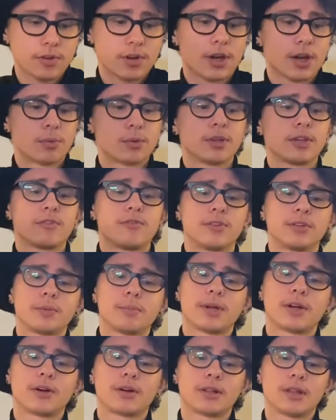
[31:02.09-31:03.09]
I really feel a
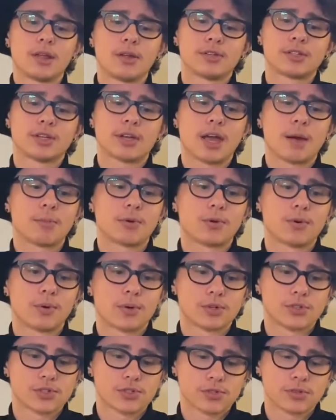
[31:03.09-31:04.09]
parallel to
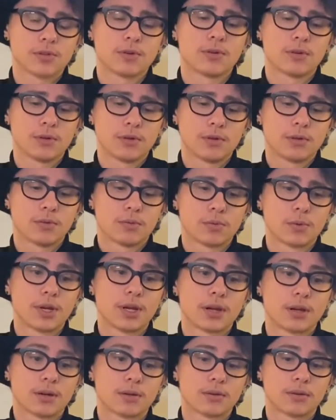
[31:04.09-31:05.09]
Capricorn's
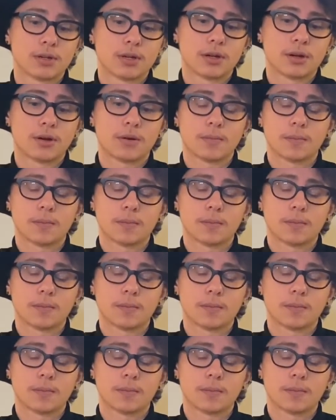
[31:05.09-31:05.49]
reading here.